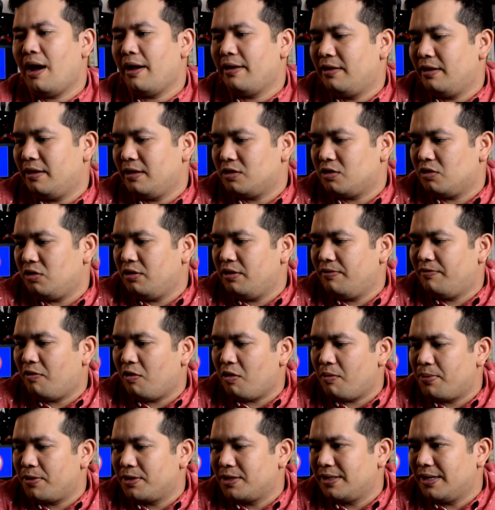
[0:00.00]
I think it's only
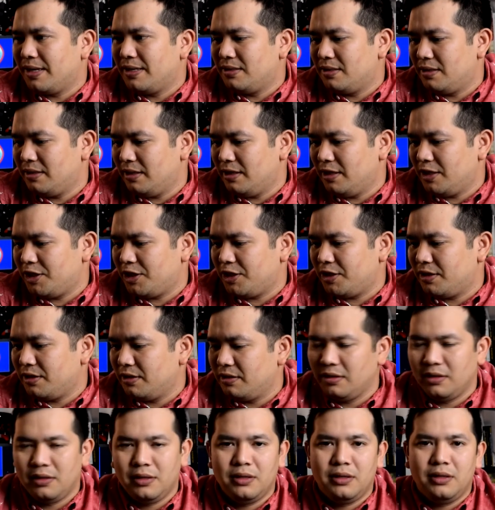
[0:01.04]
4%-ish.
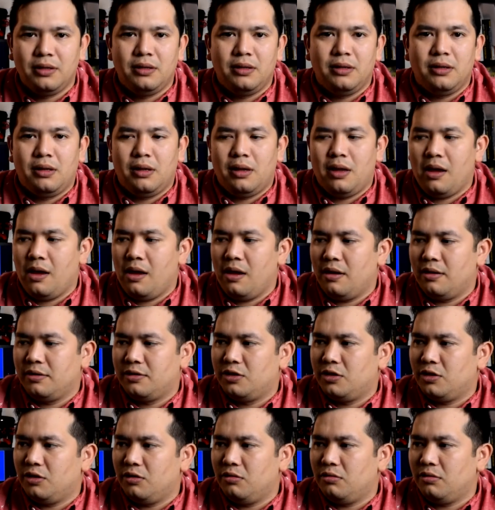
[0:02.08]

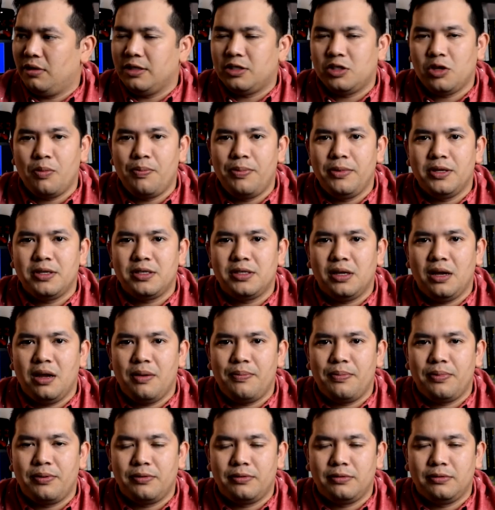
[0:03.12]
So let's open this
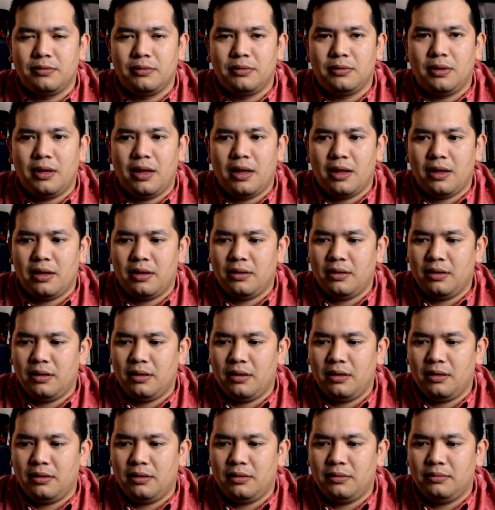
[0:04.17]
up and
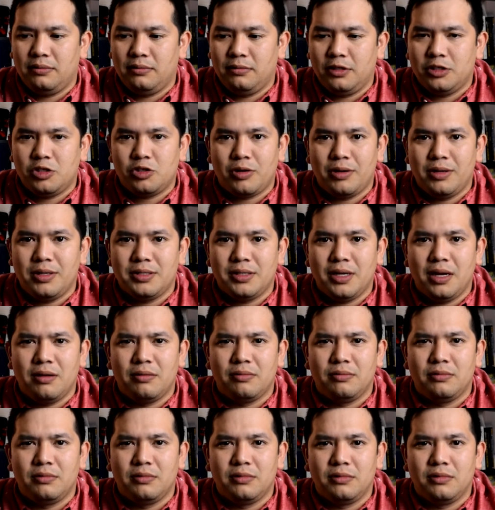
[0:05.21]
let's try this
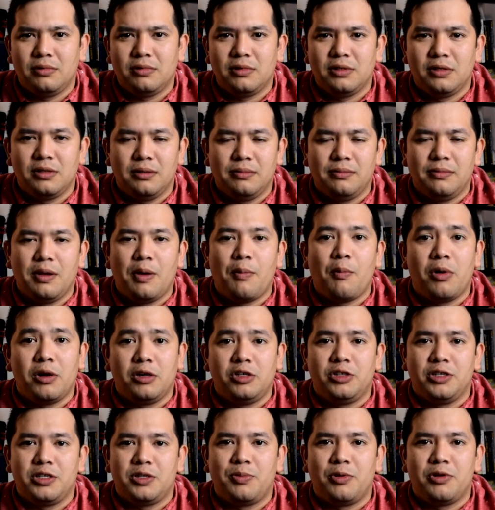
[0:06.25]
out. I'm wanting to
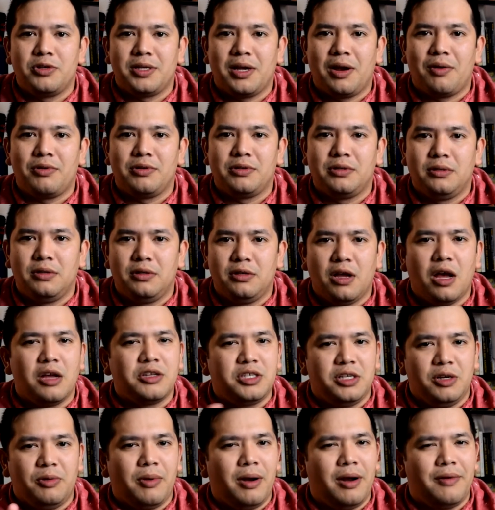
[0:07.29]
drink some more sours. I'll
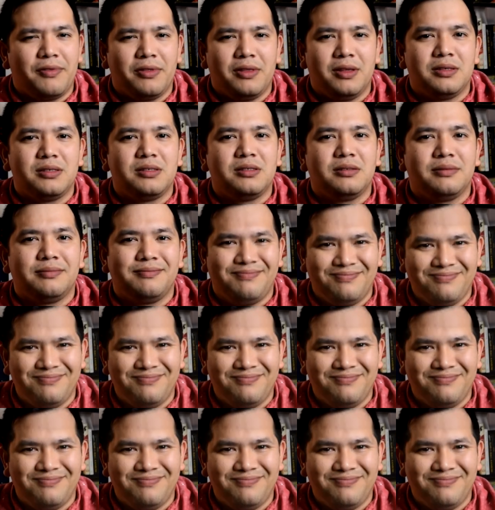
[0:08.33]
see you right after this.